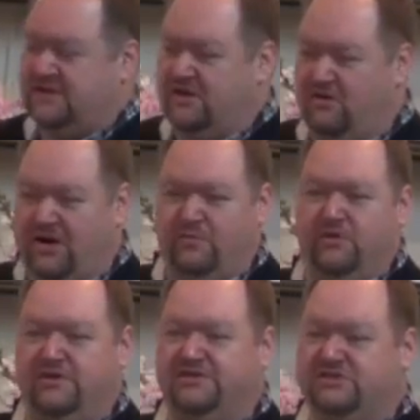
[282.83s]
You know, I'm
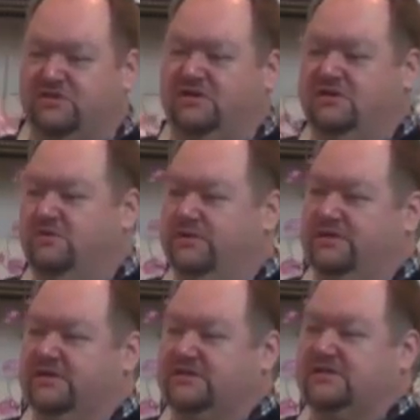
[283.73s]
really struggling
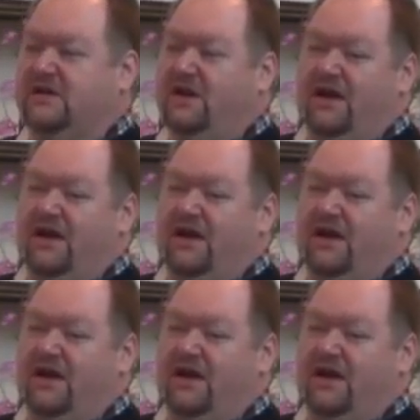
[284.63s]
with this.